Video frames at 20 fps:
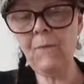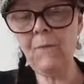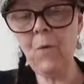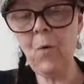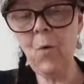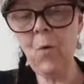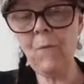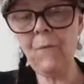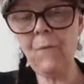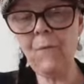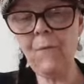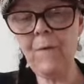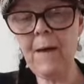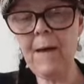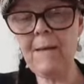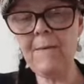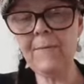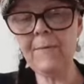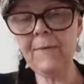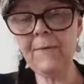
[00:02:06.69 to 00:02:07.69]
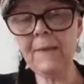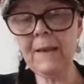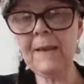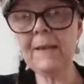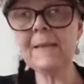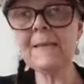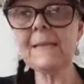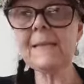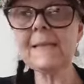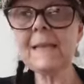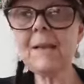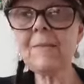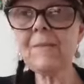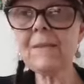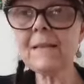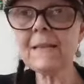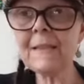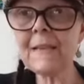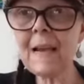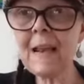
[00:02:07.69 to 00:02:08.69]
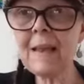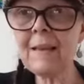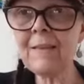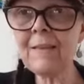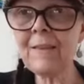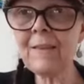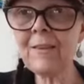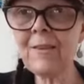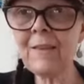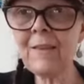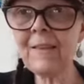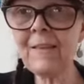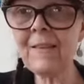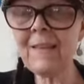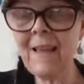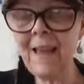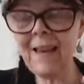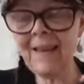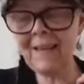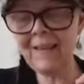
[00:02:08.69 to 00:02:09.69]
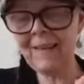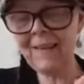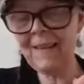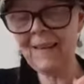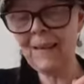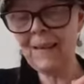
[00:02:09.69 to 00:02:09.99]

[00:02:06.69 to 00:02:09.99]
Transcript: 4, 5, 6, 7 slices on this side.